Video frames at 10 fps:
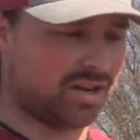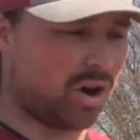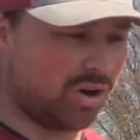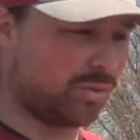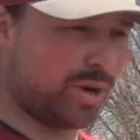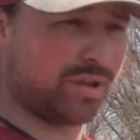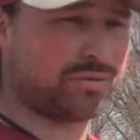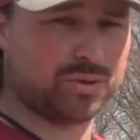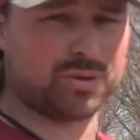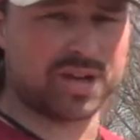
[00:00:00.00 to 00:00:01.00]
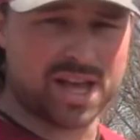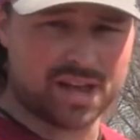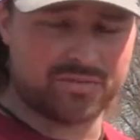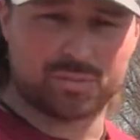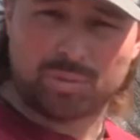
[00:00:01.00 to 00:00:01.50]
all the way through and
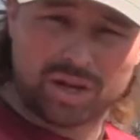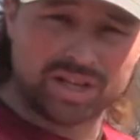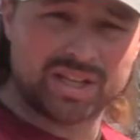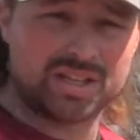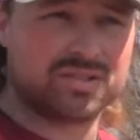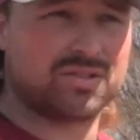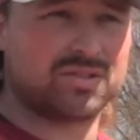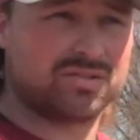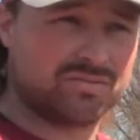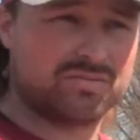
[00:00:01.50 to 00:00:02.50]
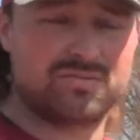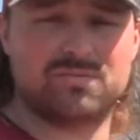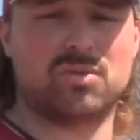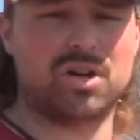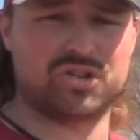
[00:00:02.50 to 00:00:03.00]
have your buddy
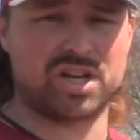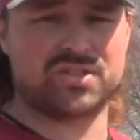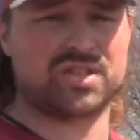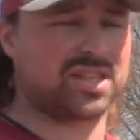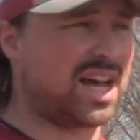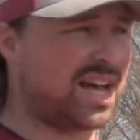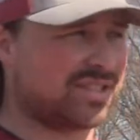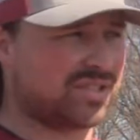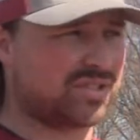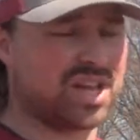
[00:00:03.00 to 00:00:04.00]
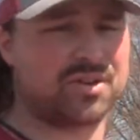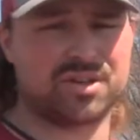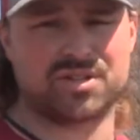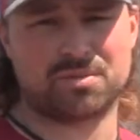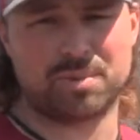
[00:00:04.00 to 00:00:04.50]
adjust the dot to center
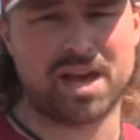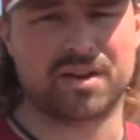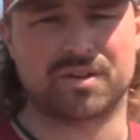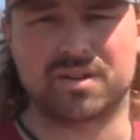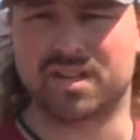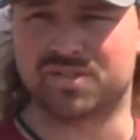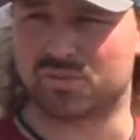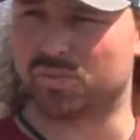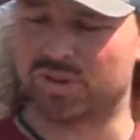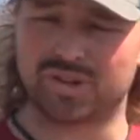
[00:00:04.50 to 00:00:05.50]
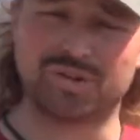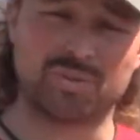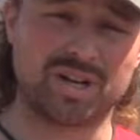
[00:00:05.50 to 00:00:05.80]
it to the pattern. It's a real good